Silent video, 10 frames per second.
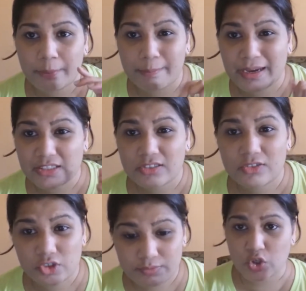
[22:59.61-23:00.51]
a
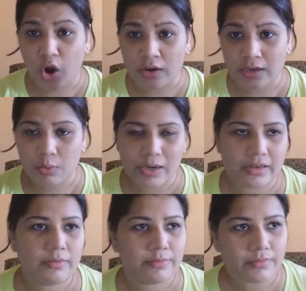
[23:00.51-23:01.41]
much stronger
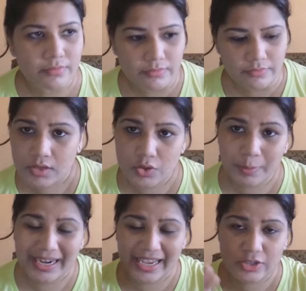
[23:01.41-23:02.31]
one.
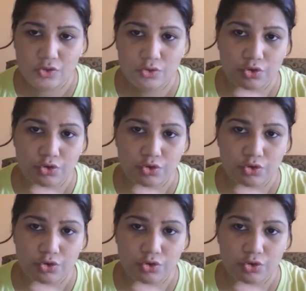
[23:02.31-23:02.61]
So when I used